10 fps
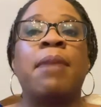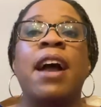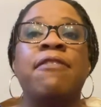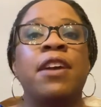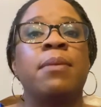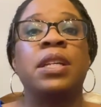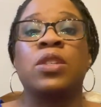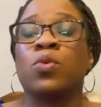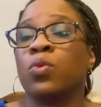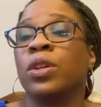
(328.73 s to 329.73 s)
my family
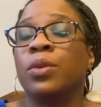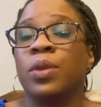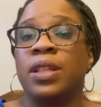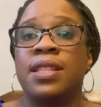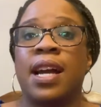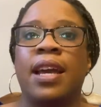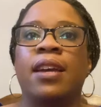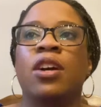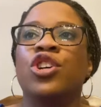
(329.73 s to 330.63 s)
is really, really tight.